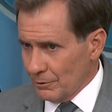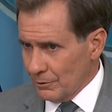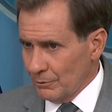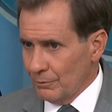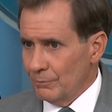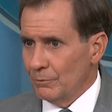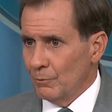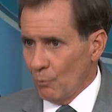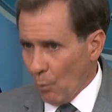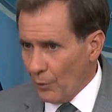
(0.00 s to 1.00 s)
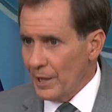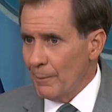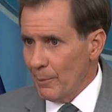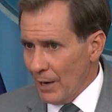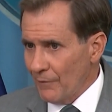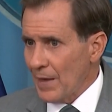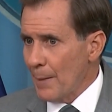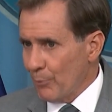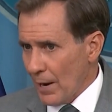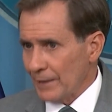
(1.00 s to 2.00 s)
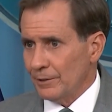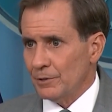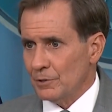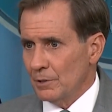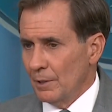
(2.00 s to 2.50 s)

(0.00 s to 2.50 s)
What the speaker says: to warn them about that practice.